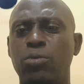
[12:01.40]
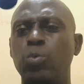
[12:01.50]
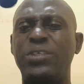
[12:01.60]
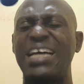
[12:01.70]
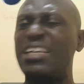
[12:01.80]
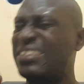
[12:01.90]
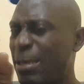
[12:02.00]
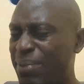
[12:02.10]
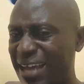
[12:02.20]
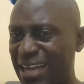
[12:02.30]
without
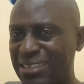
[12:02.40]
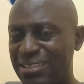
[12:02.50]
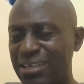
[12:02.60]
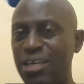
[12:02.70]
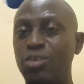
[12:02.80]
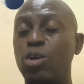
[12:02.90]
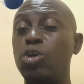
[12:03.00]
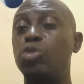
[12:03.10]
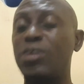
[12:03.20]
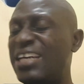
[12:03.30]
chemicals. You're
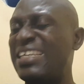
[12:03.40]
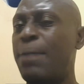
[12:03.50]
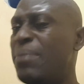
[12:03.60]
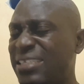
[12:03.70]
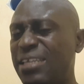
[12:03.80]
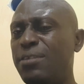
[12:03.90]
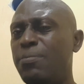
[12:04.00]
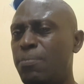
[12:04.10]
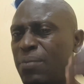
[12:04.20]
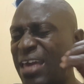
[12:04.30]
going to get amazing
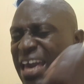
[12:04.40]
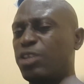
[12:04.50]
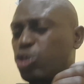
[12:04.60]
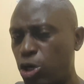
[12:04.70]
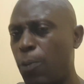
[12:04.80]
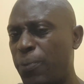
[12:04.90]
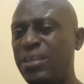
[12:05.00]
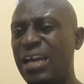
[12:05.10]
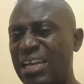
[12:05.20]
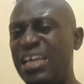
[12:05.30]
egg drop in
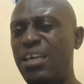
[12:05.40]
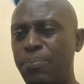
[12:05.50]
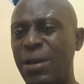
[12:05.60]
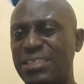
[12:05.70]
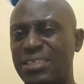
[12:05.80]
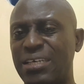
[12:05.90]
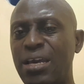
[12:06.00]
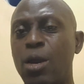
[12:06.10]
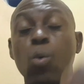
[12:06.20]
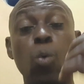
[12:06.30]
your laying birds.
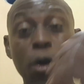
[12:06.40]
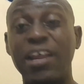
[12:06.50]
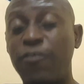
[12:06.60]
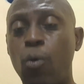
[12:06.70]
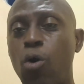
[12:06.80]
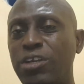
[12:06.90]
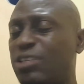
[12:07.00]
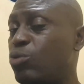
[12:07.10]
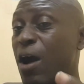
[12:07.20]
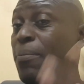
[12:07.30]
Wonderful ones
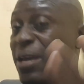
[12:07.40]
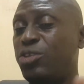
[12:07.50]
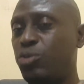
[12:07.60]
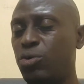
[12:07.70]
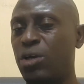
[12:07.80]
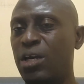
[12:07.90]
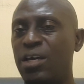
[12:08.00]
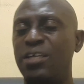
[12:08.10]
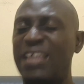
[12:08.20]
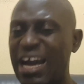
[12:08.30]
that will amaze you.
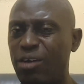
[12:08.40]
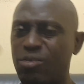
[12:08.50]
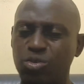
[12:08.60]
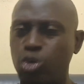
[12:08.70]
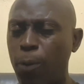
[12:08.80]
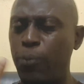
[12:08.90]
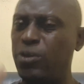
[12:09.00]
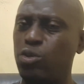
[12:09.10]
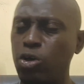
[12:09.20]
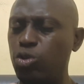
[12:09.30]
Their drop
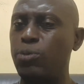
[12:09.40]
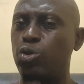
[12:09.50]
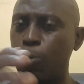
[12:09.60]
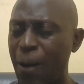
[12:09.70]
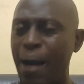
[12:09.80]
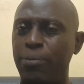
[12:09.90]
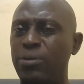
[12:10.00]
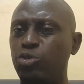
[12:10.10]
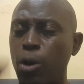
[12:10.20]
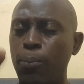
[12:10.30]
is going to be superb.
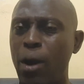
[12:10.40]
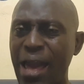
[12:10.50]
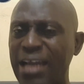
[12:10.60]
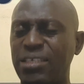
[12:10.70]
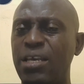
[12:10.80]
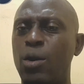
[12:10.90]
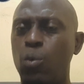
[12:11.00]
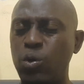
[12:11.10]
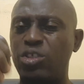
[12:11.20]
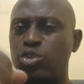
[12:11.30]
Jumbo eggs
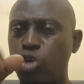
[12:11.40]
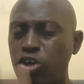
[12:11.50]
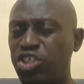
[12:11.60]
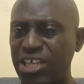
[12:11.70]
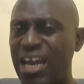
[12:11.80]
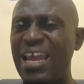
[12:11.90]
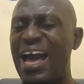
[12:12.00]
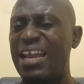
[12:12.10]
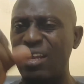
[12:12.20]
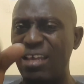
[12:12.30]
with strong shell
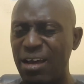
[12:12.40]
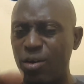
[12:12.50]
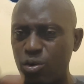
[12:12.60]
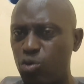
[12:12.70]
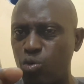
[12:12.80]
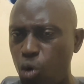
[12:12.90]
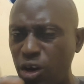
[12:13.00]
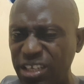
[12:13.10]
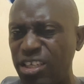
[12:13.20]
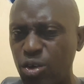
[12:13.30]
and
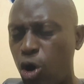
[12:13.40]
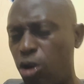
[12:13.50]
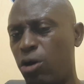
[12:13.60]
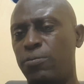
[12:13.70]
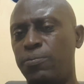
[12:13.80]
quality color.